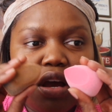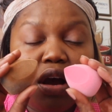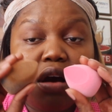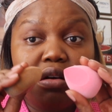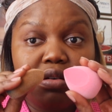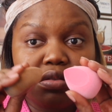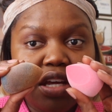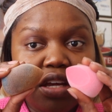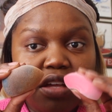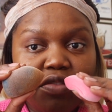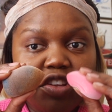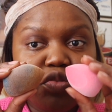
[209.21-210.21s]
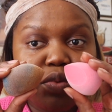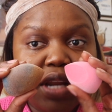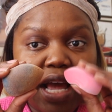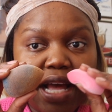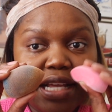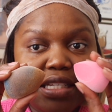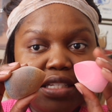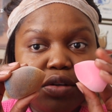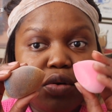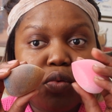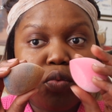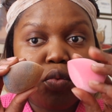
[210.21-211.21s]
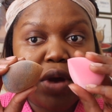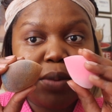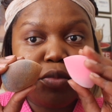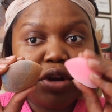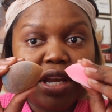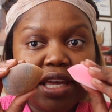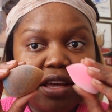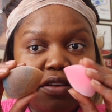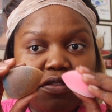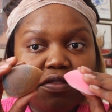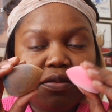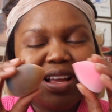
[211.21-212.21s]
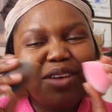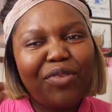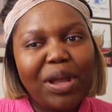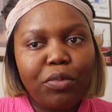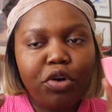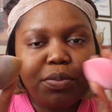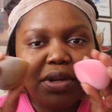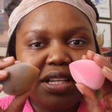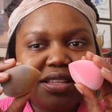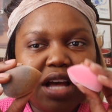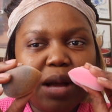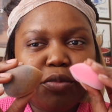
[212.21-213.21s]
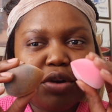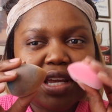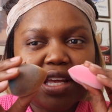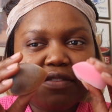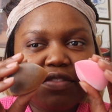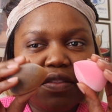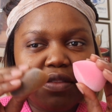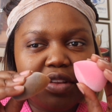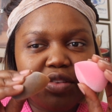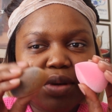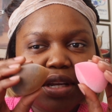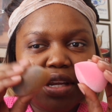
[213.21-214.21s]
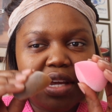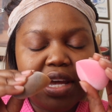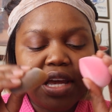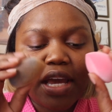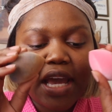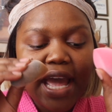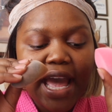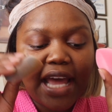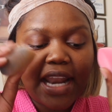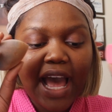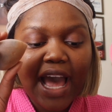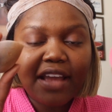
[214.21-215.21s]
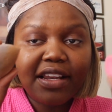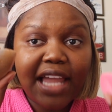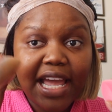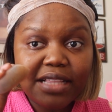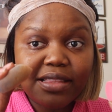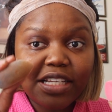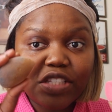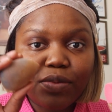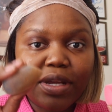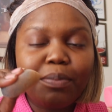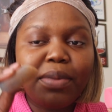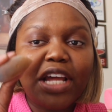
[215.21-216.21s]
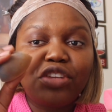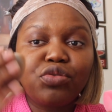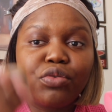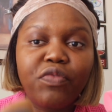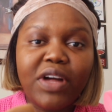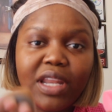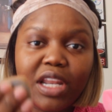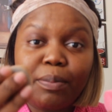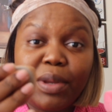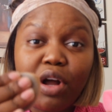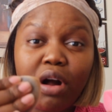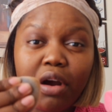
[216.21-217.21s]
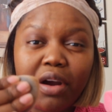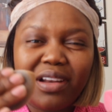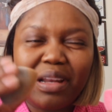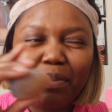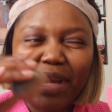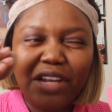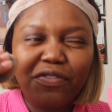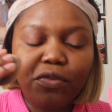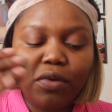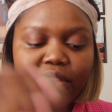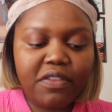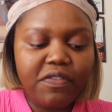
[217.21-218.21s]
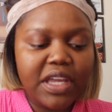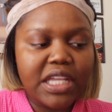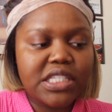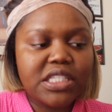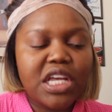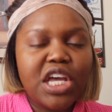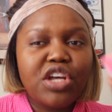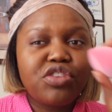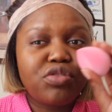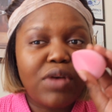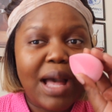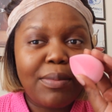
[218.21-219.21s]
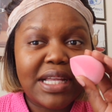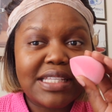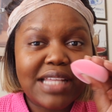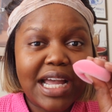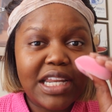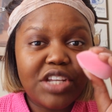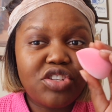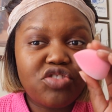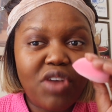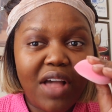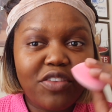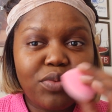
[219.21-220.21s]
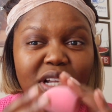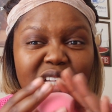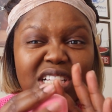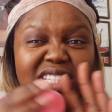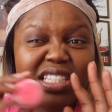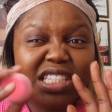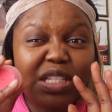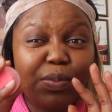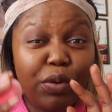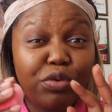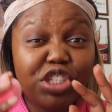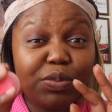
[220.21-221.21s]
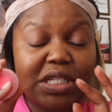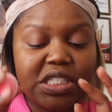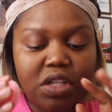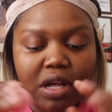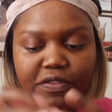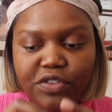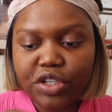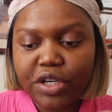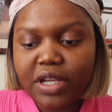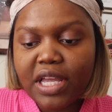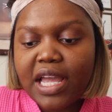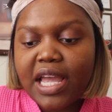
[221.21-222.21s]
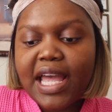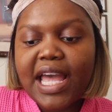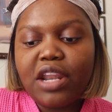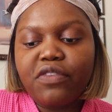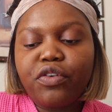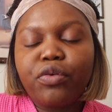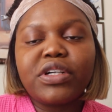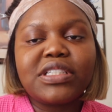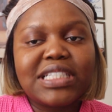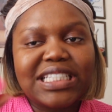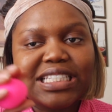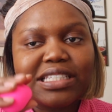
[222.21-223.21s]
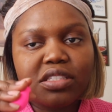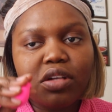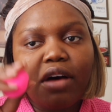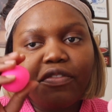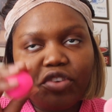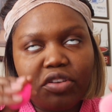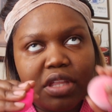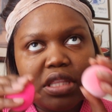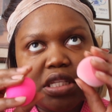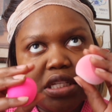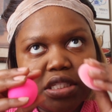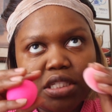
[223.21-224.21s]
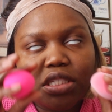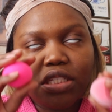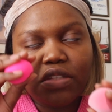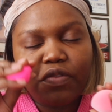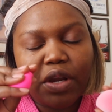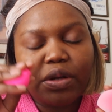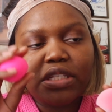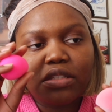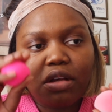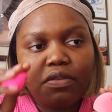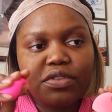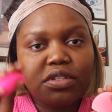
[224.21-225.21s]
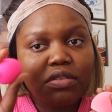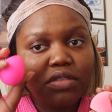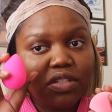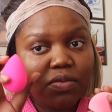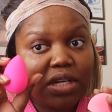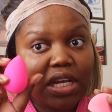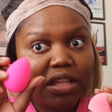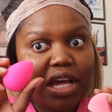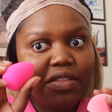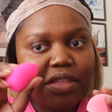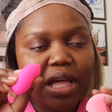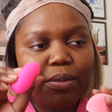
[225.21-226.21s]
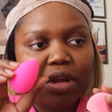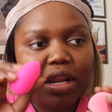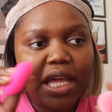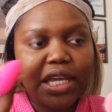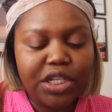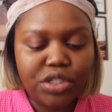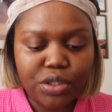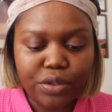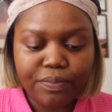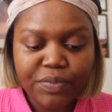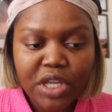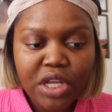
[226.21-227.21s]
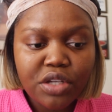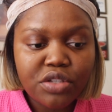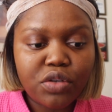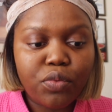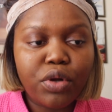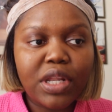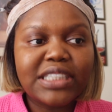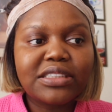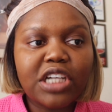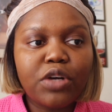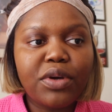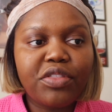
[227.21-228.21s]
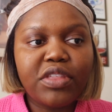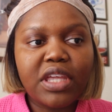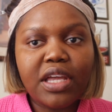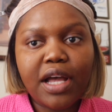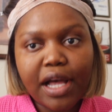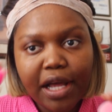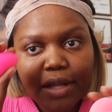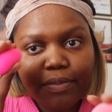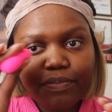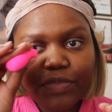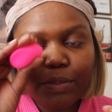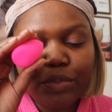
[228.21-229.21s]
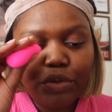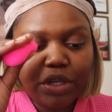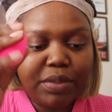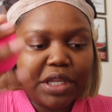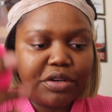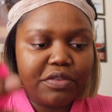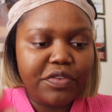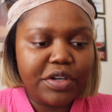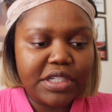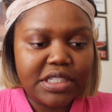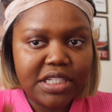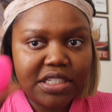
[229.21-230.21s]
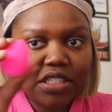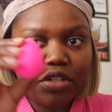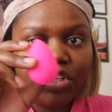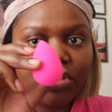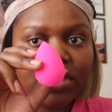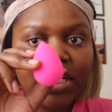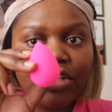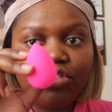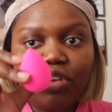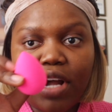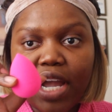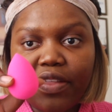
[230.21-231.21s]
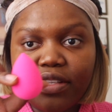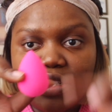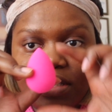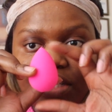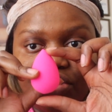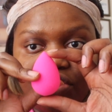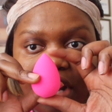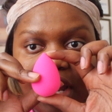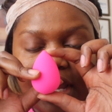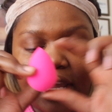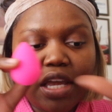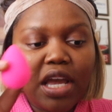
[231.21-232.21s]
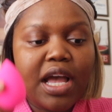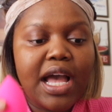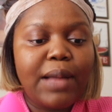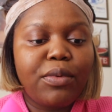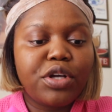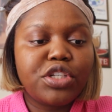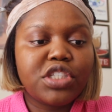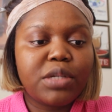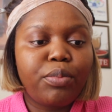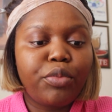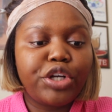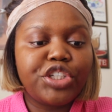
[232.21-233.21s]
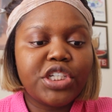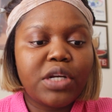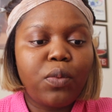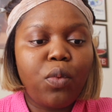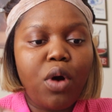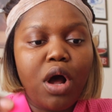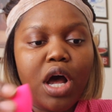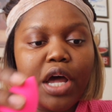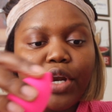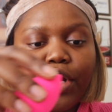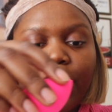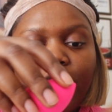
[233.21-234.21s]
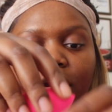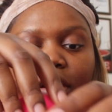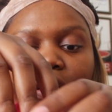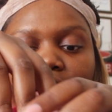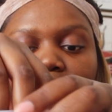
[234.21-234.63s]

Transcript: Oh, this one has way more give. Not way more, but it's got more give than this one. And I like this one, but I do find it a bit hard and painful on the face. So I'm excited to try this one because it's supposed to be softer. And of course this is softer than this. This is very soft. So this one I think I'm gonna like it too. So let's start with the beauty blender first. So you see it dry. This is it dry. I'm going to submerge it in water.